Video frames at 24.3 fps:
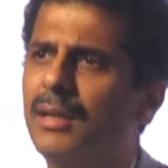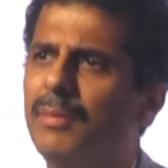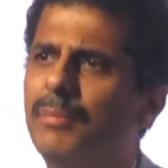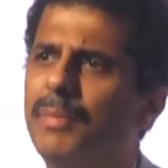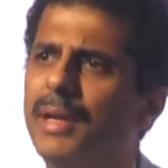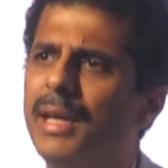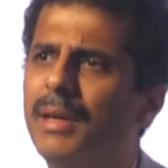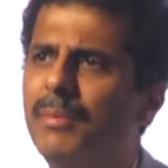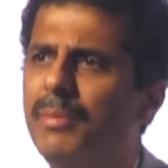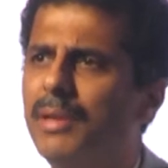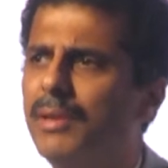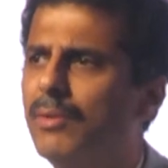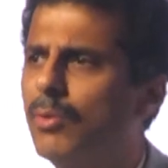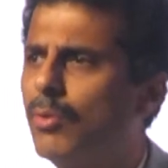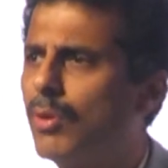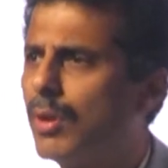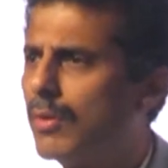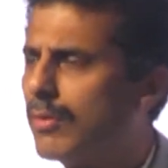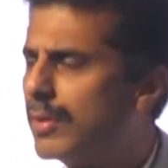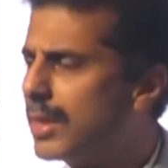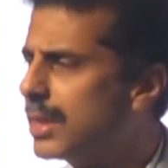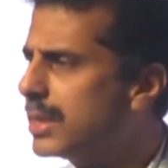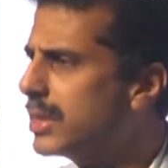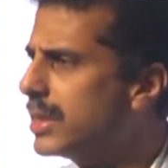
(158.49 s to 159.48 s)
maybe you could
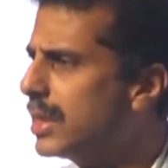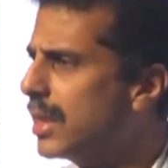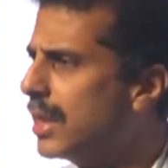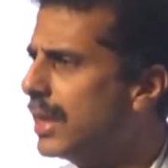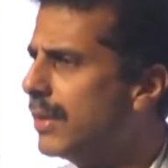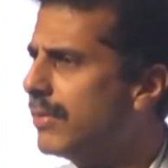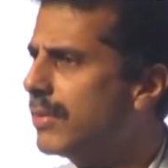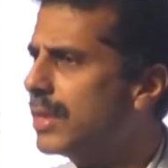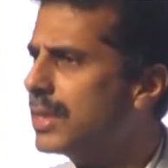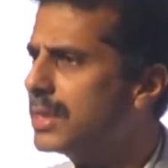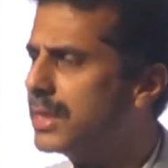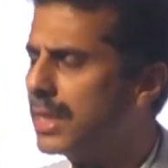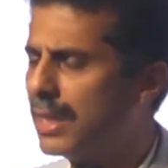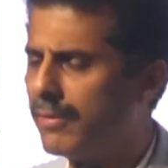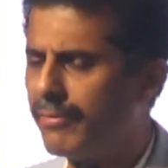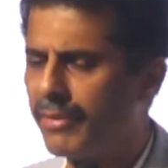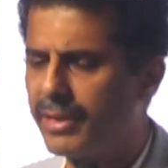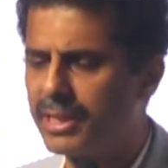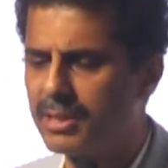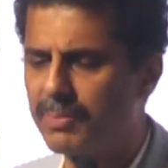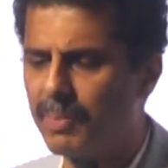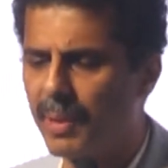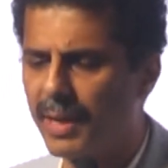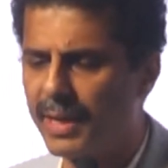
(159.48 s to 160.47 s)
have considered even a
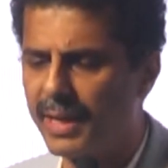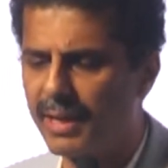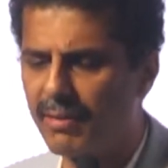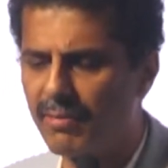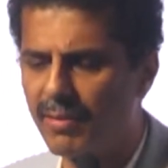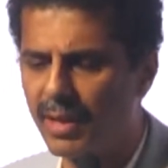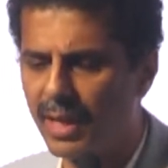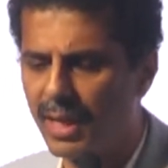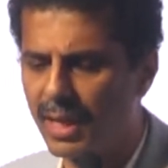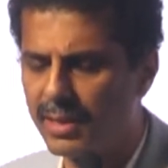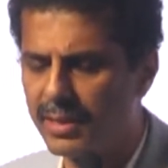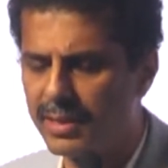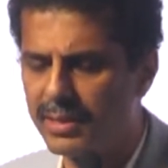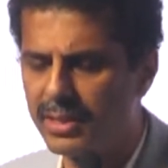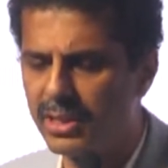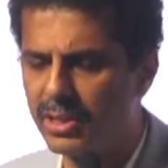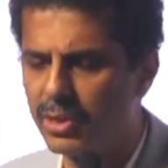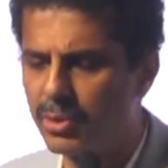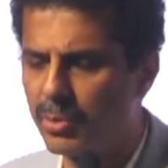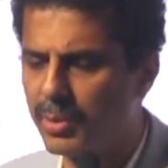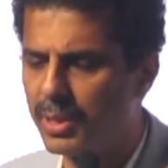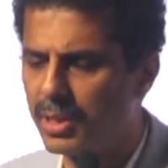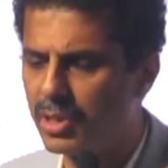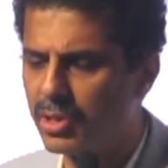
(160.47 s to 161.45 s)
self-expanding valve in this
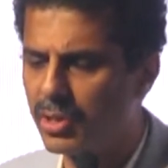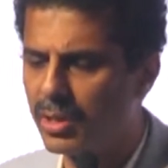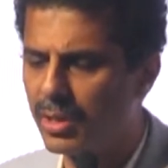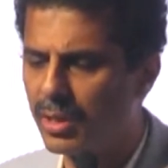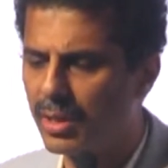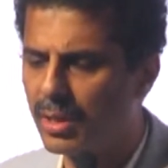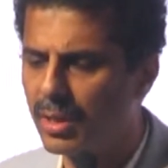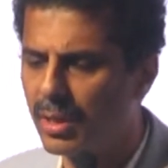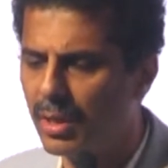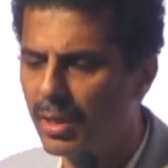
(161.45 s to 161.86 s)
situation